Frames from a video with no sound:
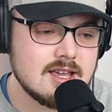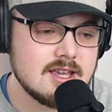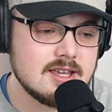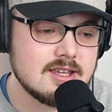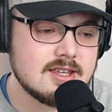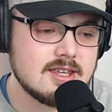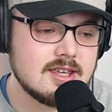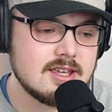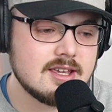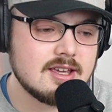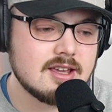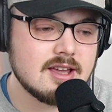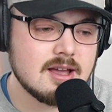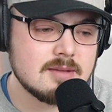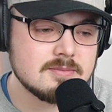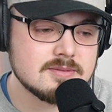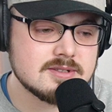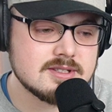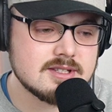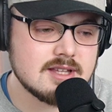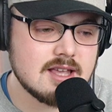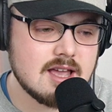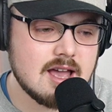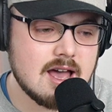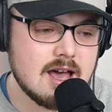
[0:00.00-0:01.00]
he
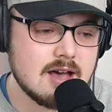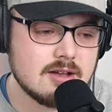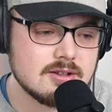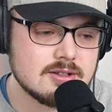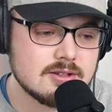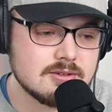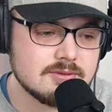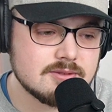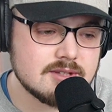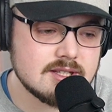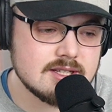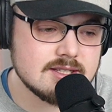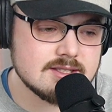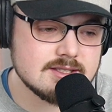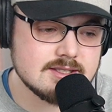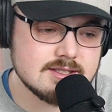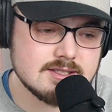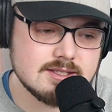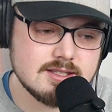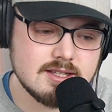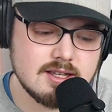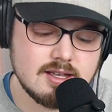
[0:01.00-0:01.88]
comes out of this